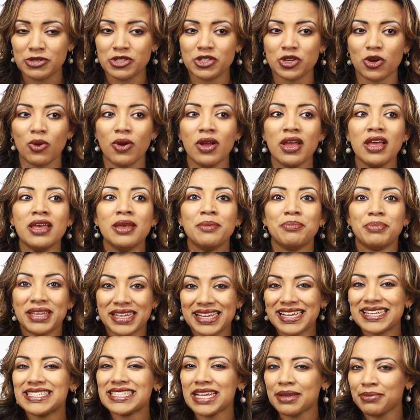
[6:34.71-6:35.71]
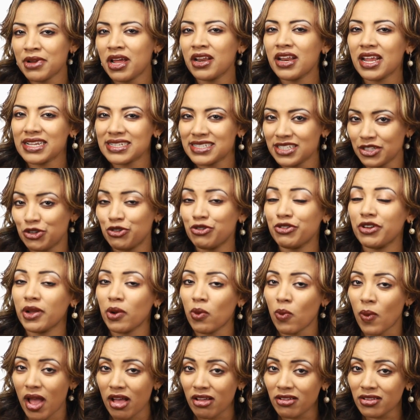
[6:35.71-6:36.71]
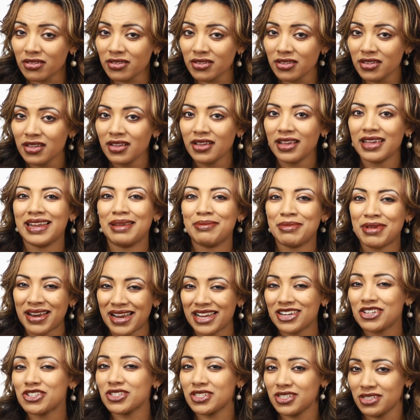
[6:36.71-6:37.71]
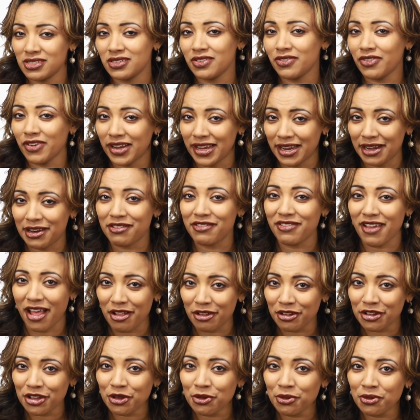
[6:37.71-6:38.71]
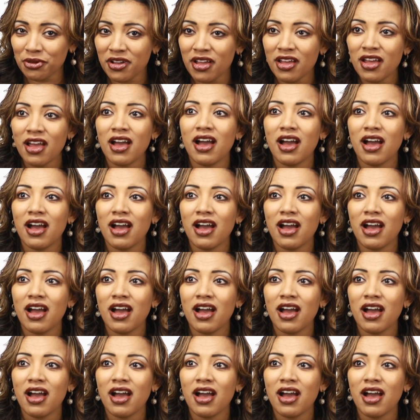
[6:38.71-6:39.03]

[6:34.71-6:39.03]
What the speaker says: So because I'm not executing well and I'm not actually delivering any value,